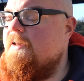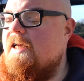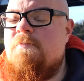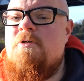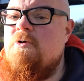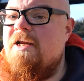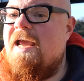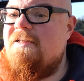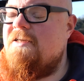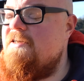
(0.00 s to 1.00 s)
That's between
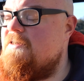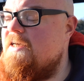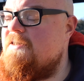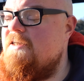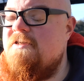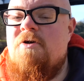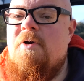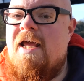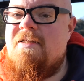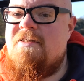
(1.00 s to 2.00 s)
1862
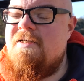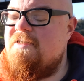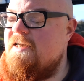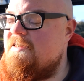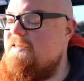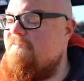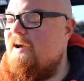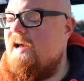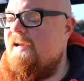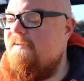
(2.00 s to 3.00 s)
and
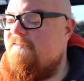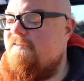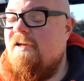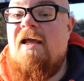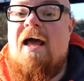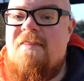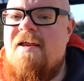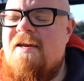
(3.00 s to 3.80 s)
1865, and